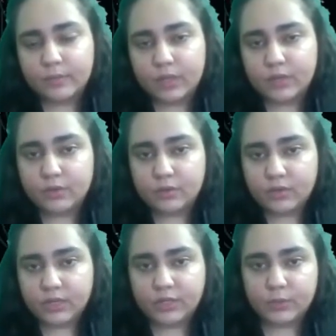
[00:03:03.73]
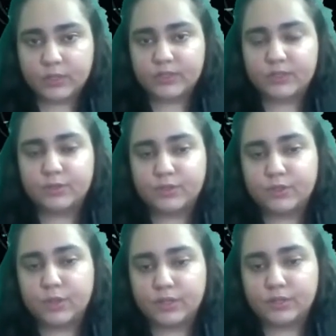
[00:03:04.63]
neural network is used
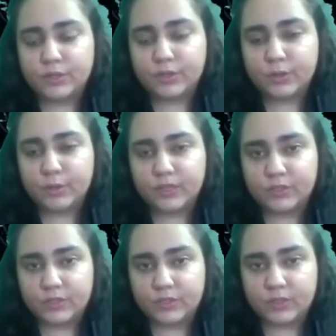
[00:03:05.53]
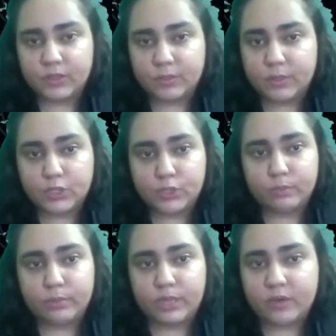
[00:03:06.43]
to answer questions that are much
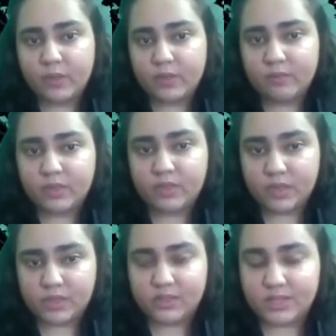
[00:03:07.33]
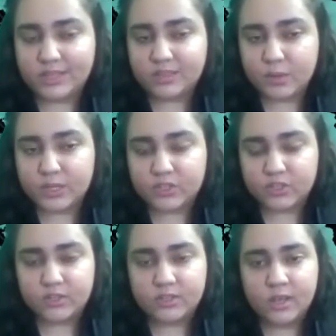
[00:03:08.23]
bigger than these
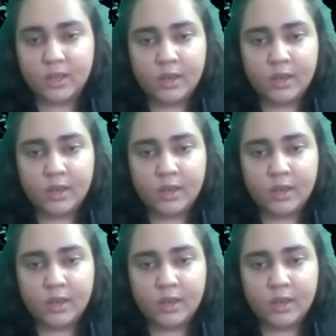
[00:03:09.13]
questions.